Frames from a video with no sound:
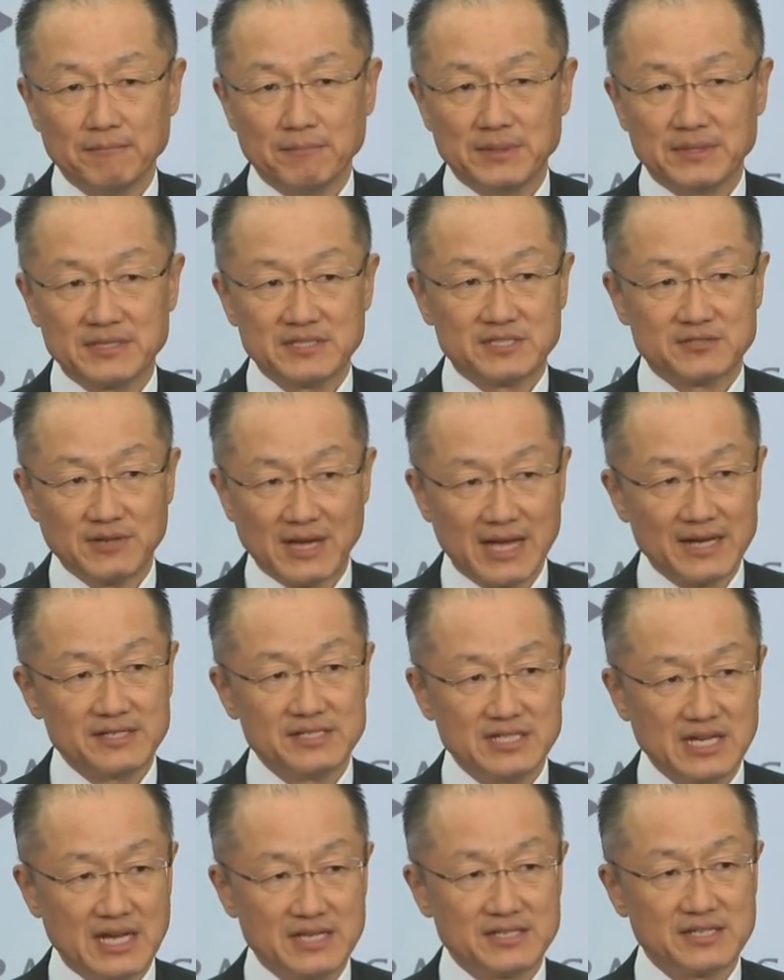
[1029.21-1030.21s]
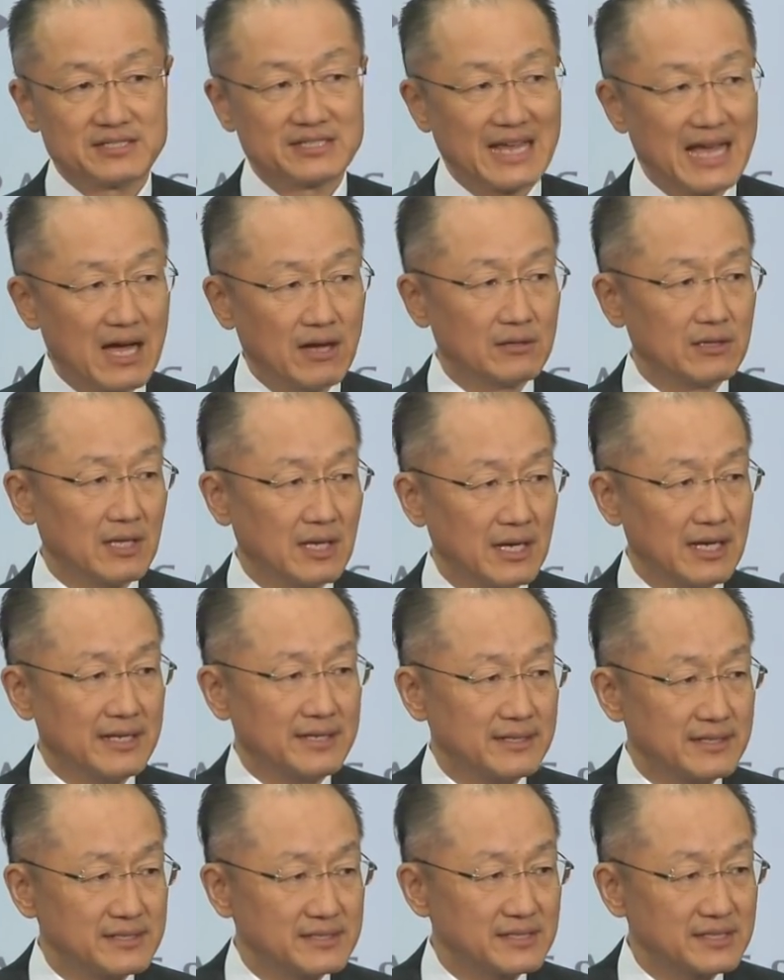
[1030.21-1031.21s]
But the strategy I just
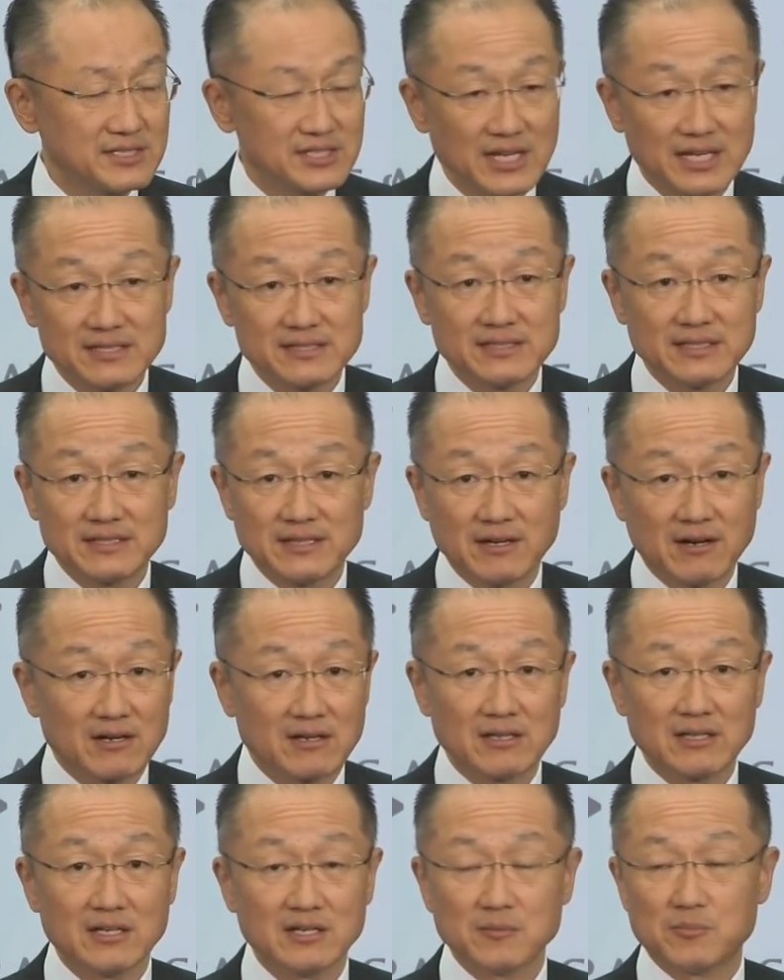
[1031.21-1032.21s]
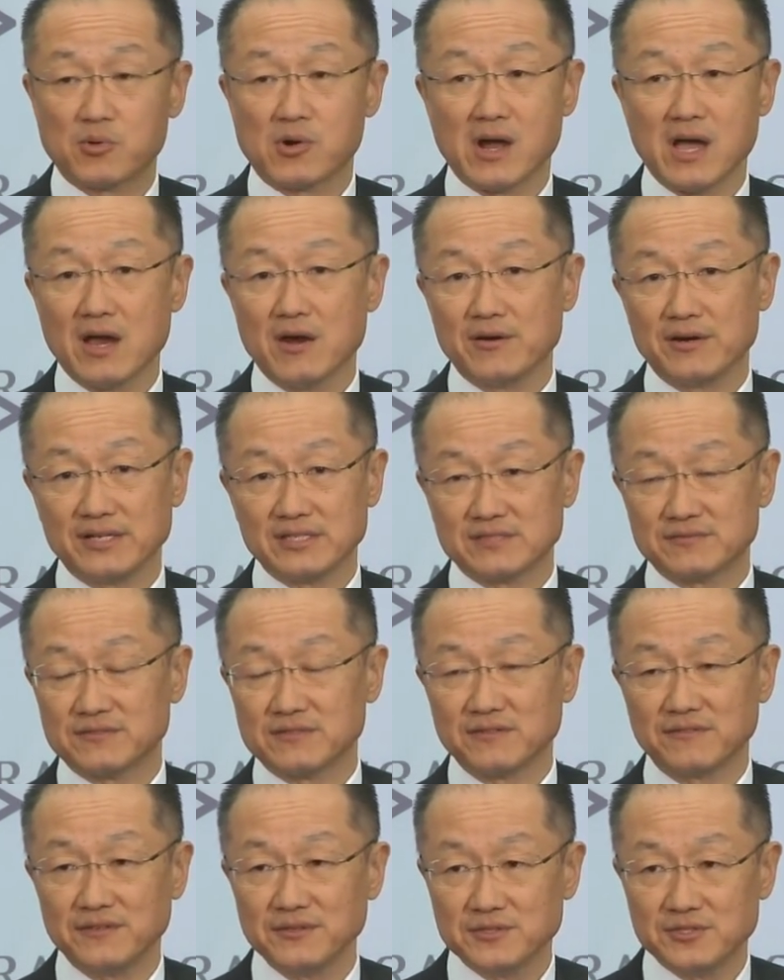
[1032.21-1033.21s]
outlined suggests that there are clear priorities
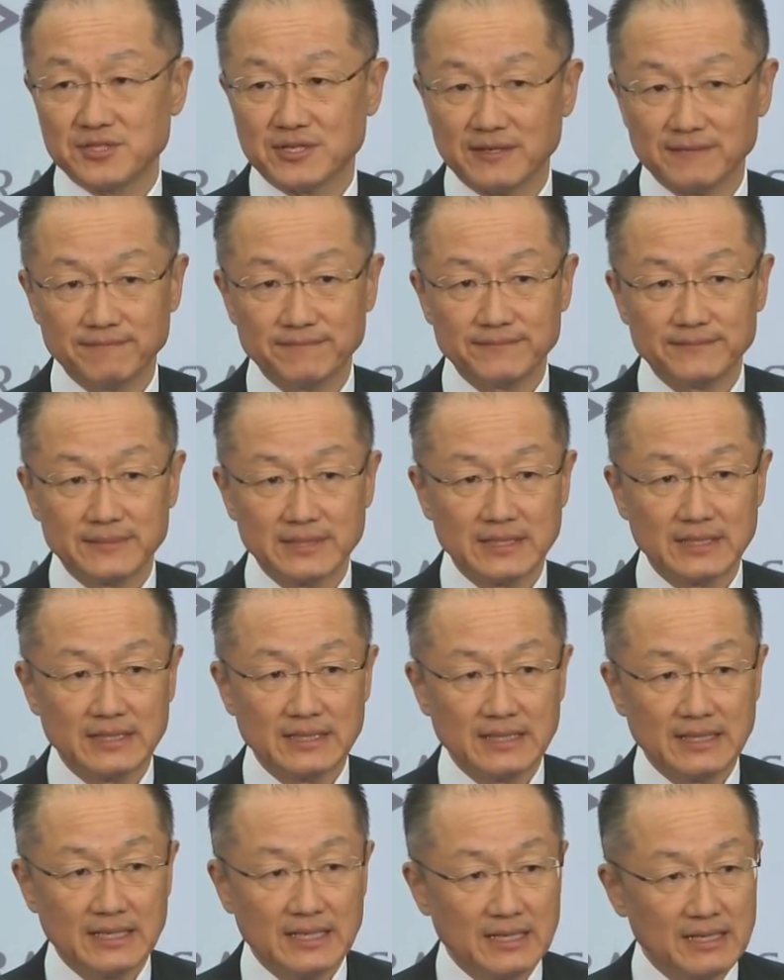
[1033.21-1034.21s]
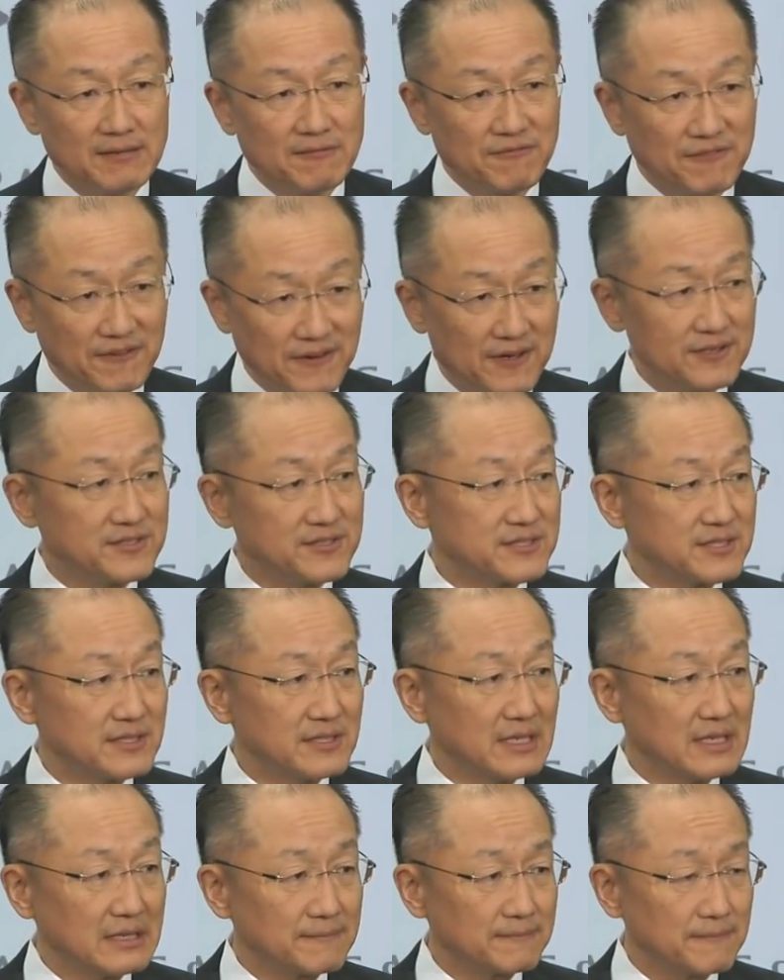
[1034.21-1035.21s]
for the future. First,
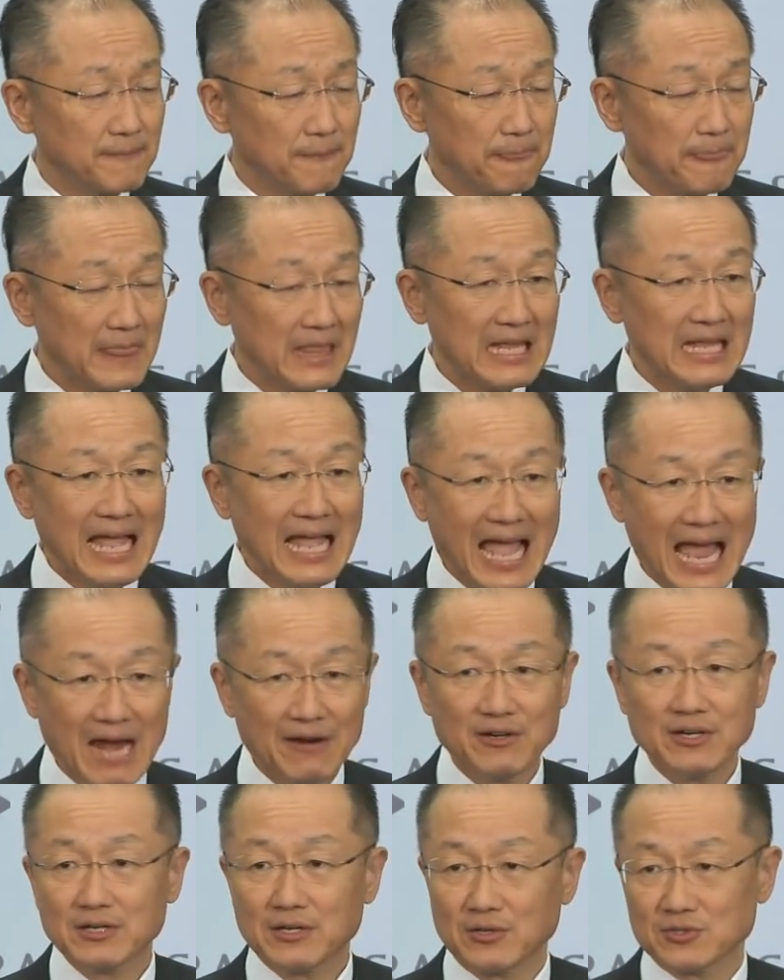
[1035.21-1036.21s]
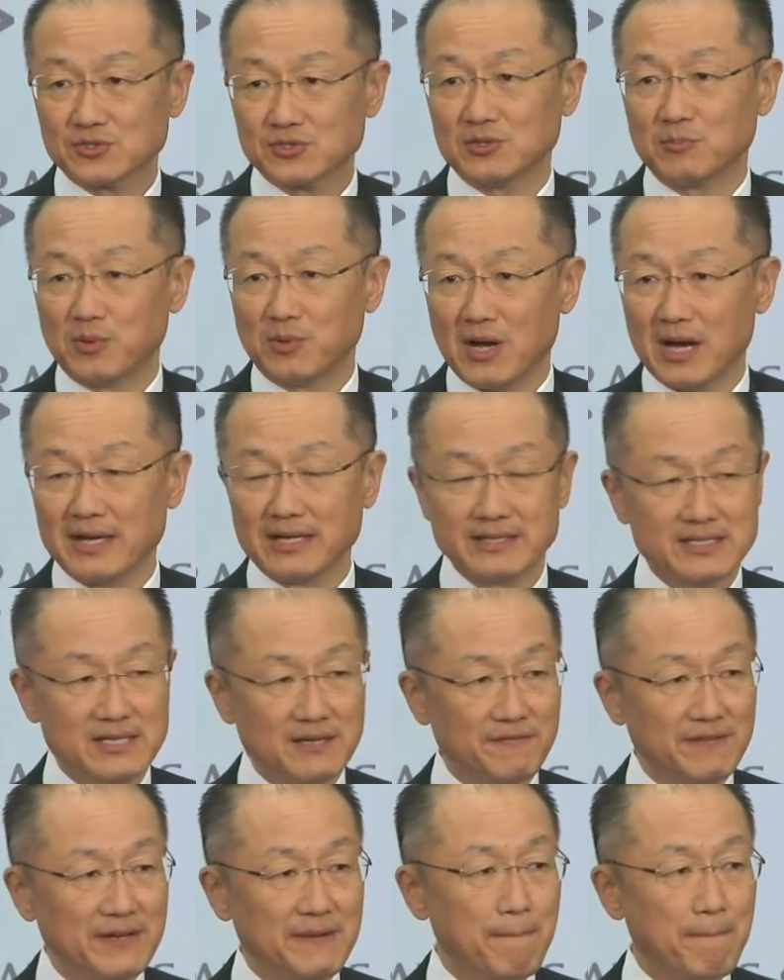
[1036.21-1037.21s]
agricultural
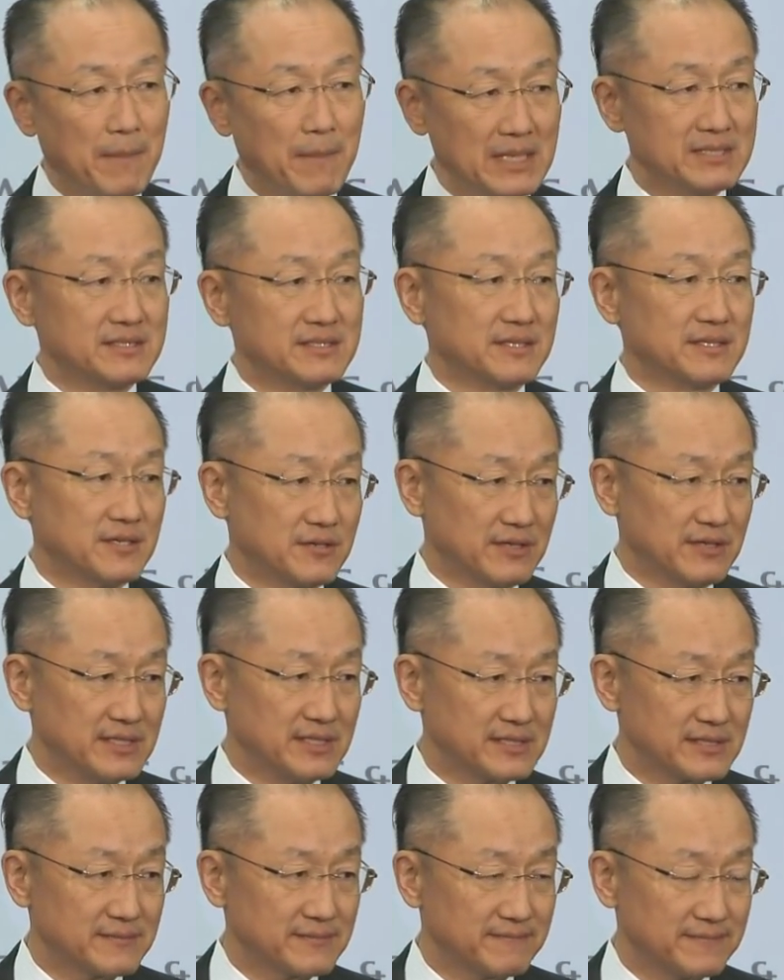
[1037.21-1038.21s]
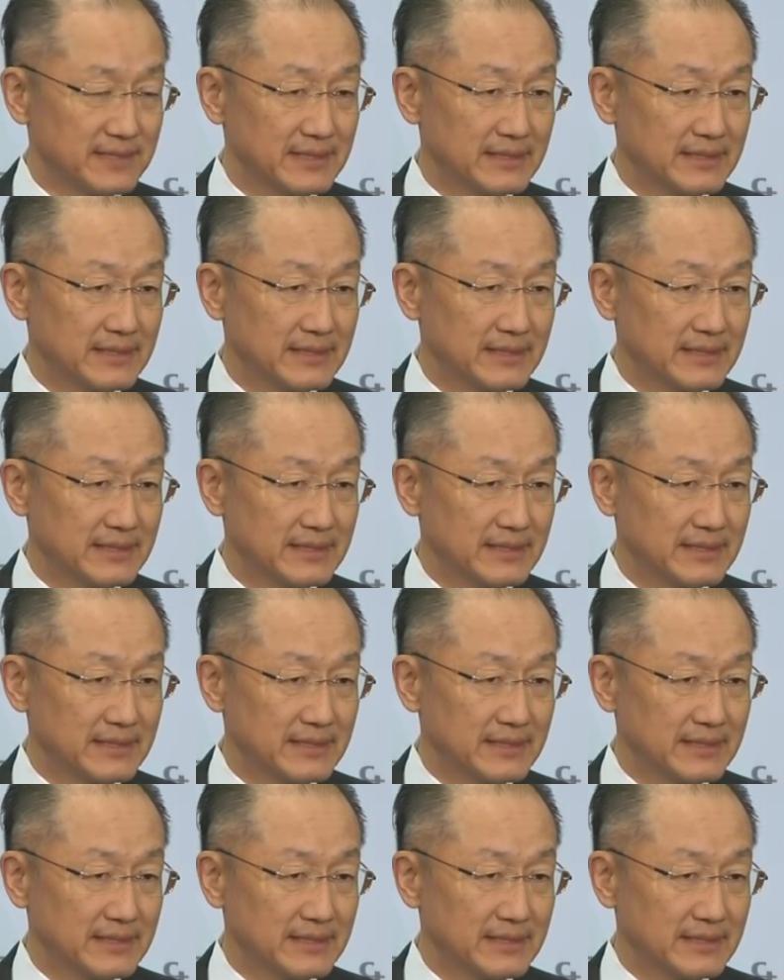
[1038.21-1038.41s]
productivity must increase.